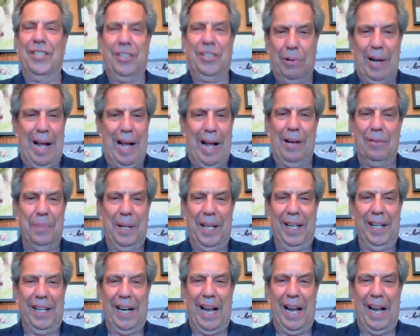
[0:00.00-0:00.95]
guys around
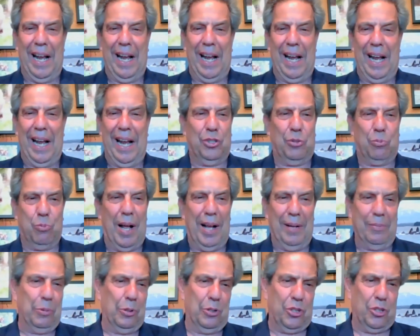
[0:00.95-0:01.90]
me, and I was
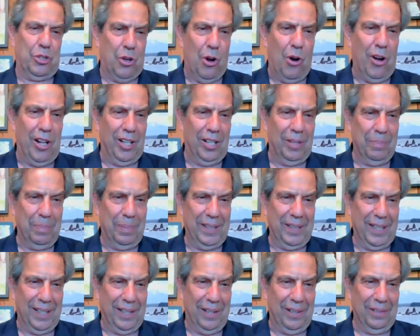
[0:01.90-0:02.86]
tall,
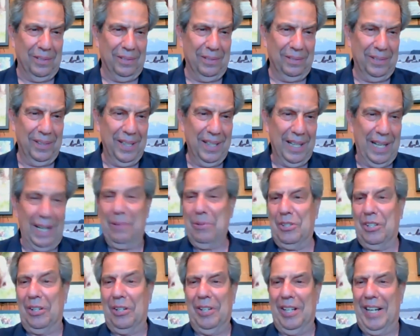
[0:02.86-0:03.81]
but, you know,
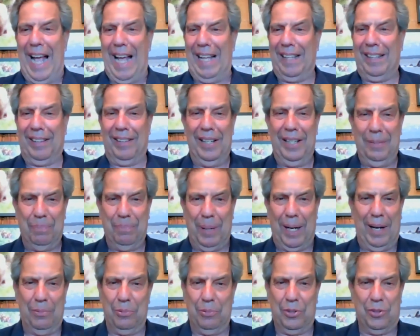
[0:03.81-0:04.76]
and I was a good
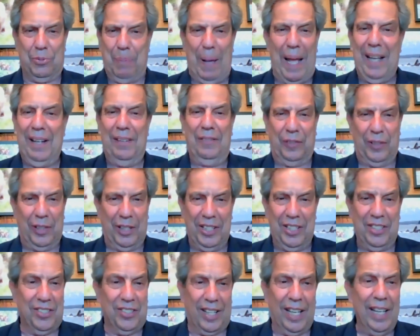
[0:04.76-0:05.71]
athlete, but I was
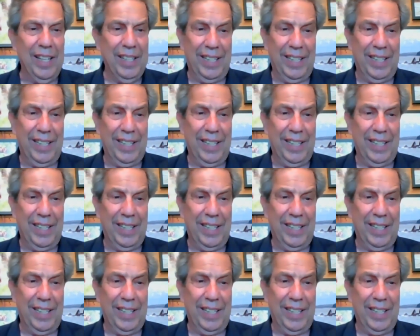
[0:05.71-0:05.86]
painfully